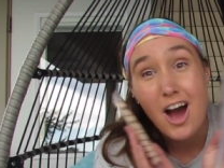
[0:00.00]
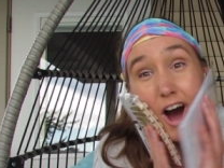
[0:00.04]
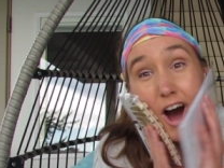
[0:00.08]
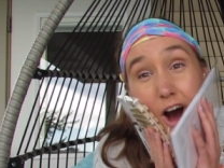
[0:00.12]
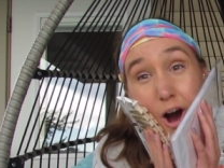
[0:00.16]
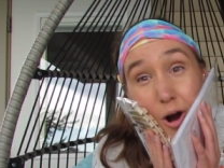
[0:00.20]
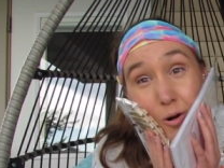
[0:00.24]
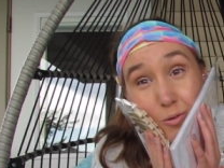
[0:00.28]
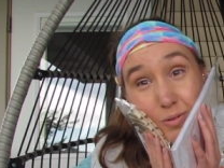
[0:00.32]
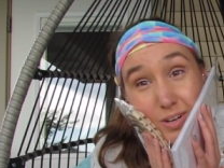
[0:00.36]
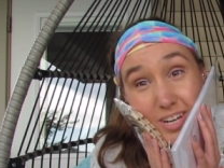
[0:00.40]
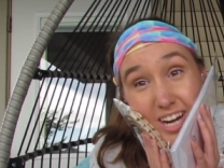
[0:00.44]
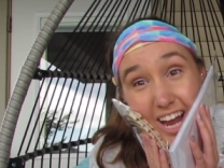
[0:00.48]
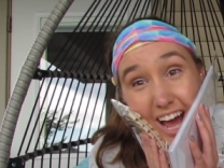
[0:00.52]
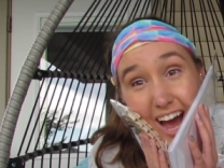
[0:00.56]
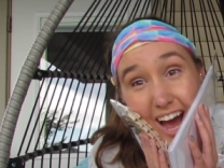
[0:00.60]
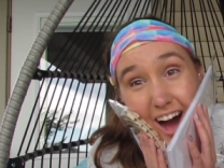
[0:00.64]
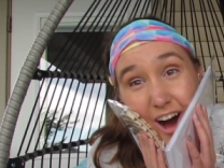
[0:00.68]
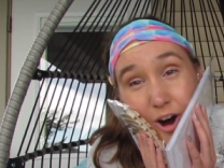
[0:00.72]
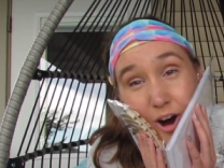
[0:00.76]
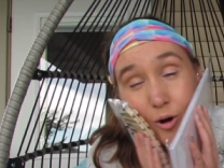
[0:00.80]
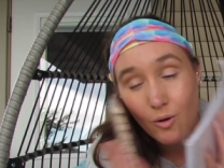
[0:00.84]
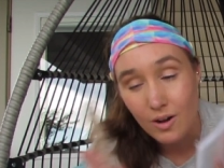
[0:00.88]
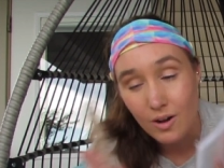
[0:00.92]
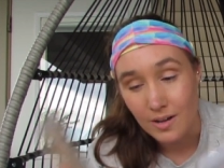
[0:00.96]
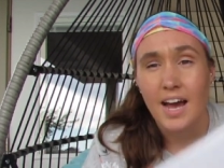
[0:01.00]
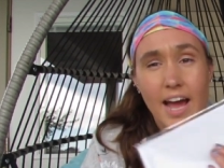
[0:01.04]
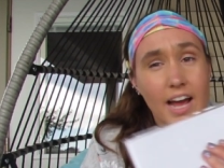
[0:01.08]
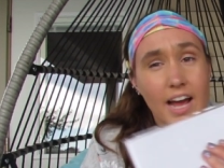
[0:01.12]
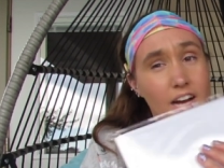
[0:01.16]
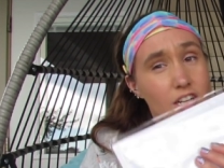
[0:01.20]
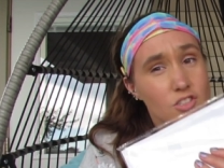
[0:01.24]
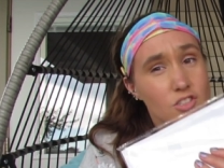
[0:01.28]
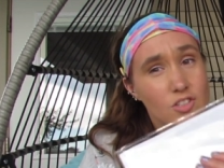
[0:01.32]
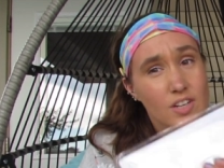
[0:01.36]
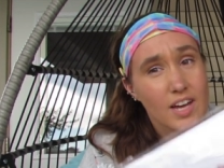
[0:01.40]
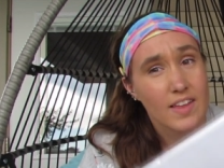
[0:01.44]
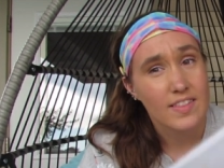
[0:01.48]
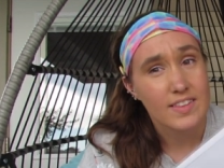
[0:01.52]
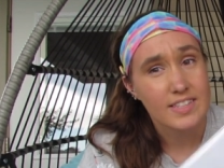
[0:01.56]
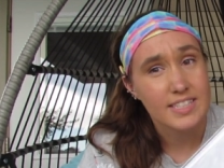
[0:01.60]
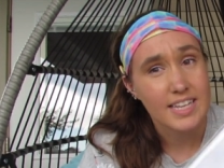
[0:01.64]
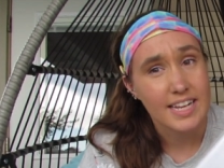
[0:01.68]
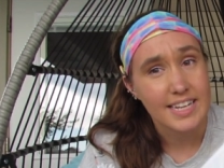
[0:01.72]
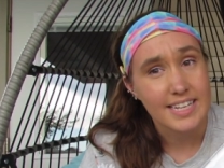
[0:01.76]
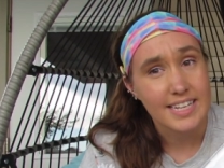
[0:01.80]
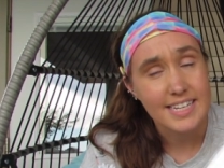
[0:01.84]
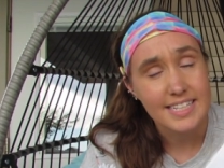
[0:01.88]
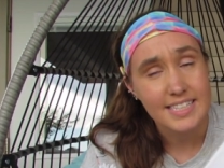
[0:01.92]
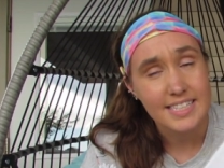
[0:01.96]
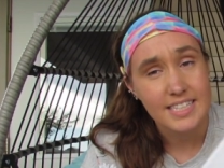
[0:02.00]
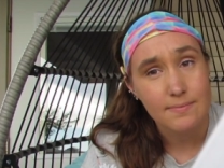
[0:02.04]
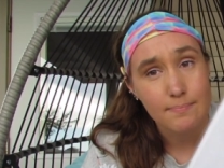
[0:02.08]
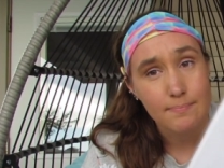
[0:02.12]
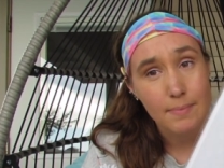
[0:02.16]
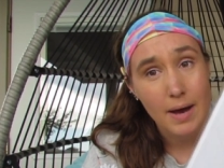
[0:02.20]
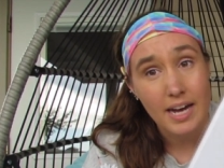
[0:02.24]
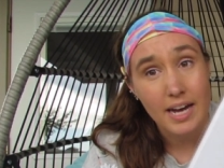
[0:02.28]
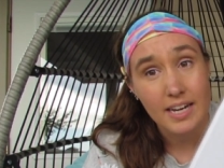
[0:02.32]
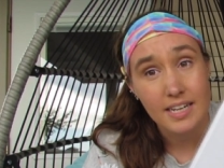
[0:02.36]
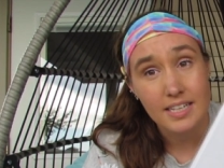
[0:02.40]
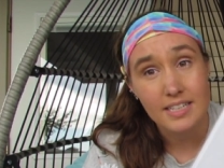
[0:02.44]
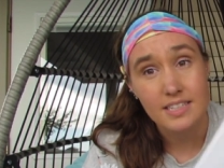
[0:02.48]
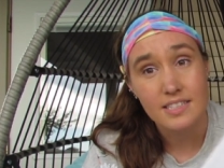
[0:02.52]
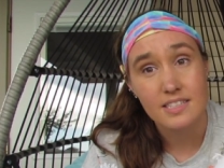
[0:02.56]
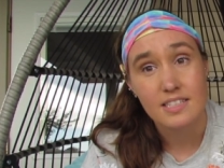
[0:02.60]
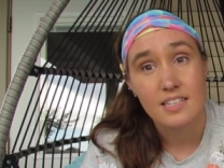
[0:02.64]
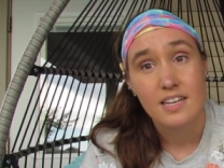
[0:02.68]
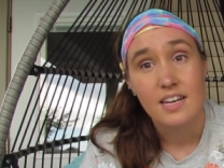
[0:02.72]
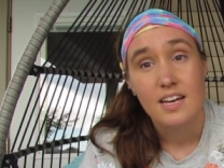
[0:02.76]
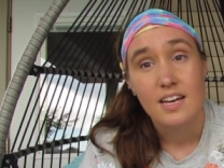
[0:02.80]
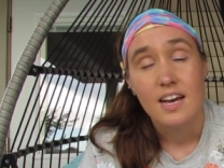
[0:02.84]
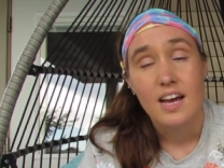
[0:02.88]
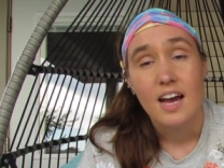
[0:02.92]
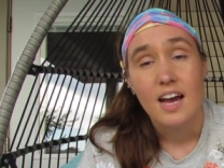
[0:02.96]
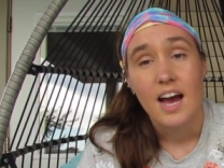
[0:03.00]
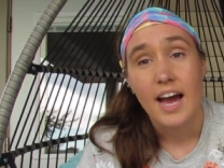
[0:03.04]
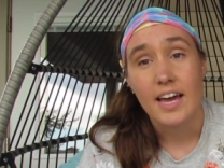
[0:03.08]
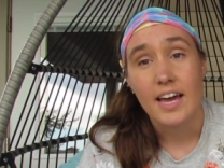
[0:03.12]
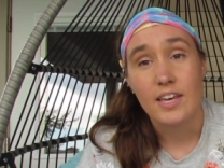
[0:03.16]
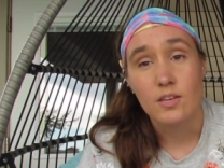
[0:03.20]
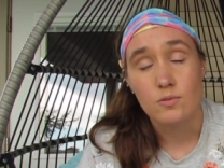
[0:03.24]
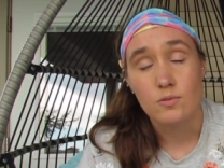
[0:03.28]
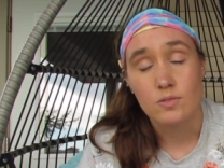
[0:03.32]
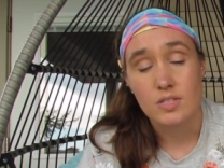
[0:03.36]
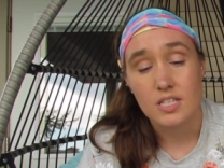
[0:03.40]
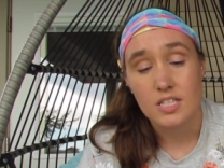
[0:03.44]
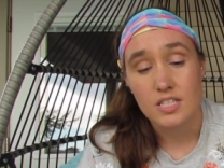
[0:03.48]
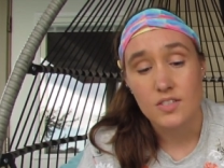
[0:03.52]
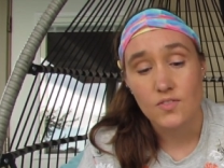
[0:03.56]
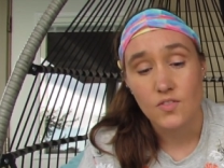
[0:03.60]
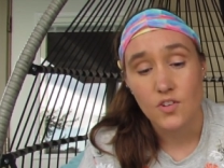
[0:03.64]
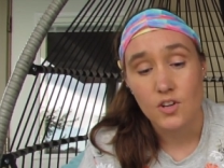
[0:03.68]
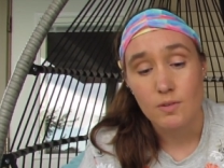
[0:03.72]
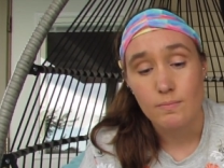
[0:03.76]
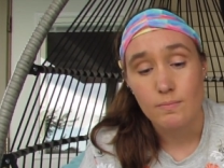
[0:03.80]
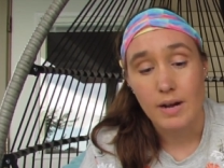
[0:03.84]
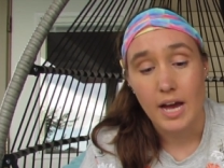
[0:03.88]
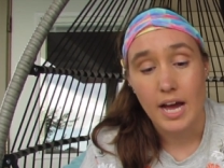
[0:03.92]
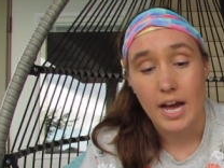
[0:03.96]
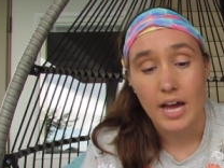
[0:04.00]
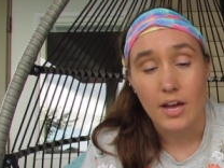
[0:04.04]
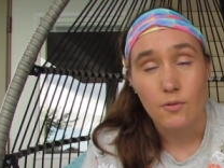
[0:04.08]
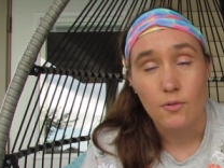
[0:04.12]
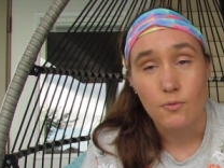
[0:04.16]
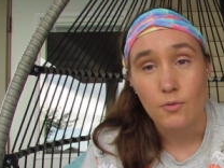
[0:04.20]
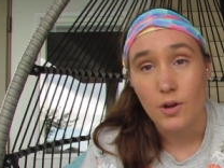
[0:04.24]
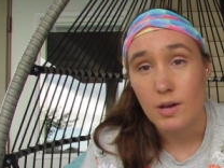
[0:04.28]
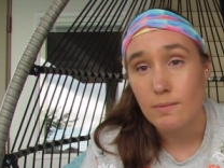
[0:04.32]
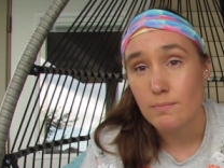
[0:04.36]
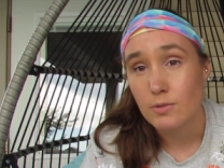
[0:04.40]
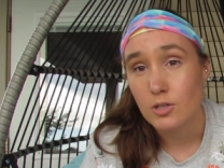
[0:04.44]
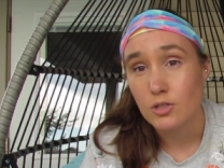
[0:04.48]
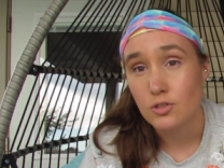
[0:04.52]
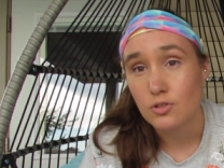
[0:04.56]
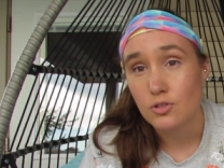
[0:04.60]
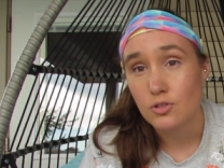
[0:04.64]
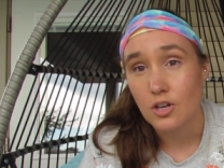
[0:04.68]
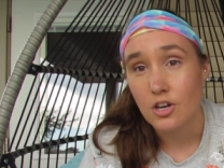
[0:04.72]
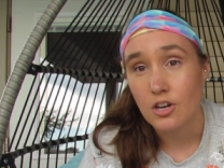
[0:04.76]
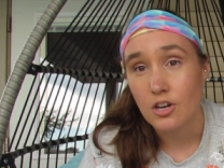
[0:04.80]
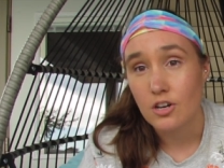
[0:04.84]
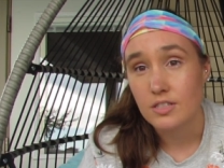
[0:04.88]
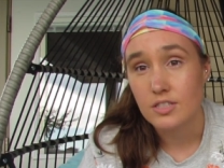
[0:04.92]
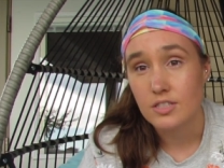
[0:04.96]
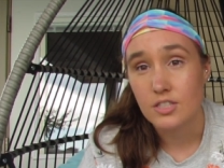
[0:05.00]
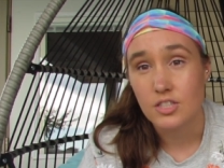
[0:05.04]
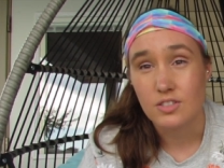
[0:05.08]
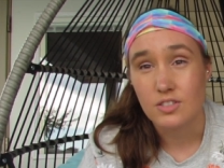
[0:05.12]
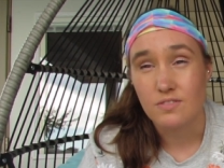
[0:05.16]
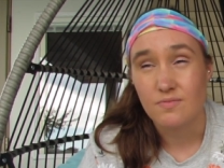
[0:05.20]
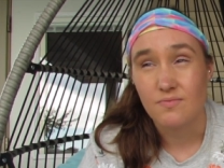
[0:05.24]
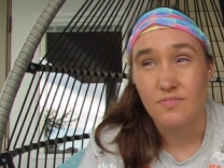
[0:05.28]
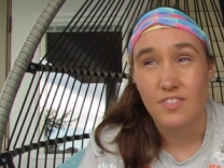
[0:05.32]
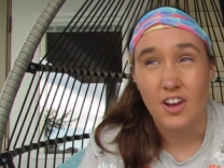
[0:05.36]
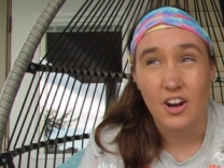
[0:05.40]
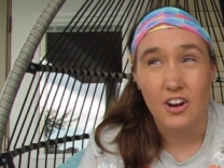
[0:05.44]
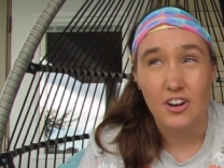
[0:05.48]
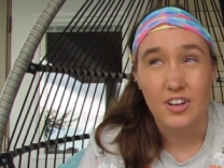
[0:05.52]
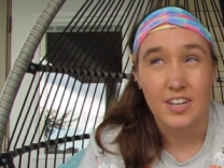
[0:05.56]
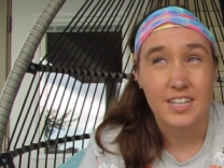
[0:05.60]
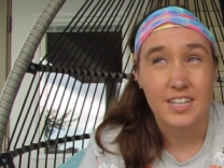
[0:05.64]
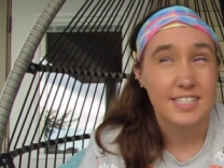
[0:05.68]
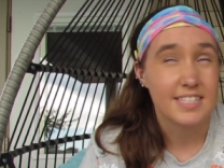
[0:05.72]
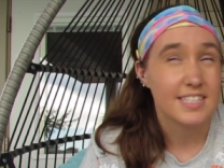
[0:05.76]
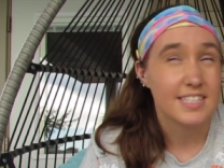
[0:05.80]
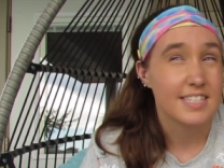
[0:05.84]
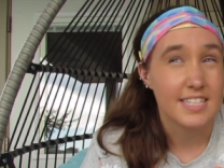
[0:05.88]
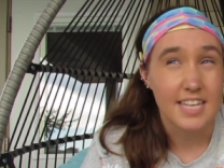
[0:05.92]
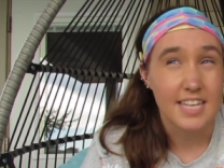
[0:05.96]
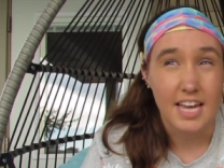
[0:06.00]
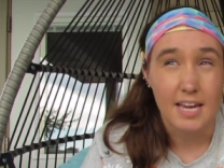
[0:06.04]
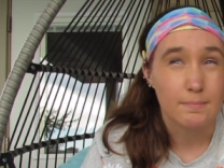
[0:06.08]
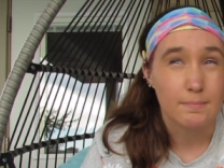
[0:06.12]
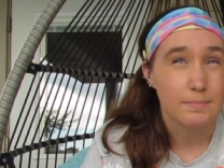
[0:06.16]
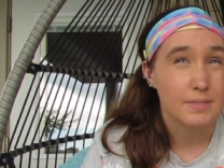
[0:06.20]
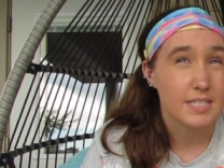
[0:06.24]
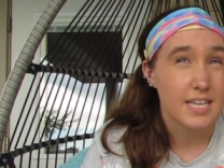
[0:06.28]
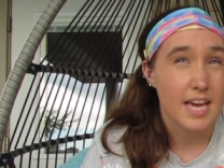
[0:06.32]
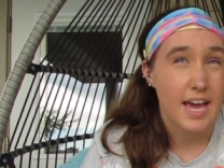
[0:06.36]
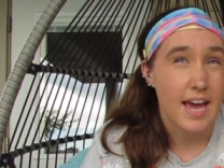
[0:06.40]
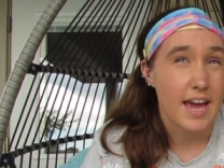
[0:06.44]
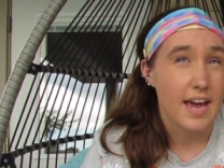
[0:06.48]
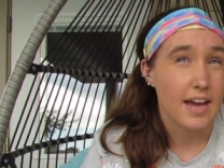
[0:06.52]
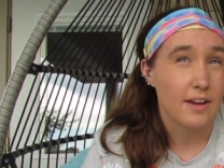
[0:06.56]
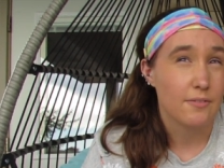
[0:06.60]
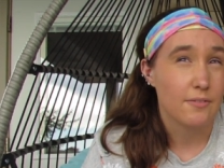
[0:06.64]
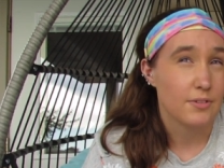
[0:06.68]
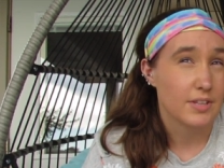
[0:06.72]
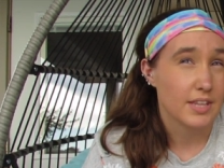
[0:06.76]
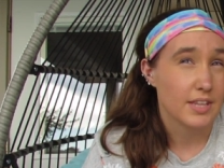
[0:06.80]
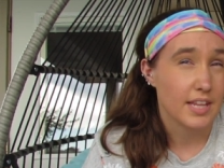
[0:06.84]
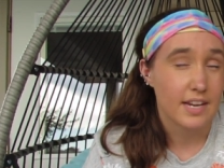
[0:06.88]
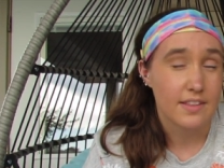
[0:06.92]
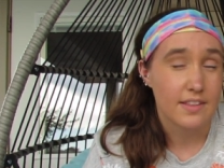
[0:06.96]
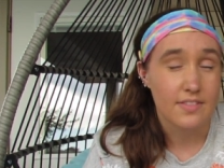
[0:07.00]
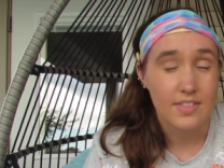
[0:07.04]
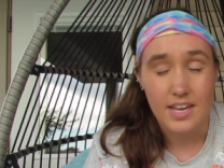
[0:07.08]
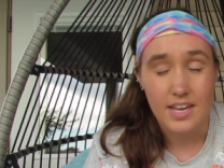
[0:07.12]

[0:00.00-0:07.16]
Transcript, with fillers: Oh no! I also got these adhesive pockets. I use these for my rainbow drawers, just various name tag related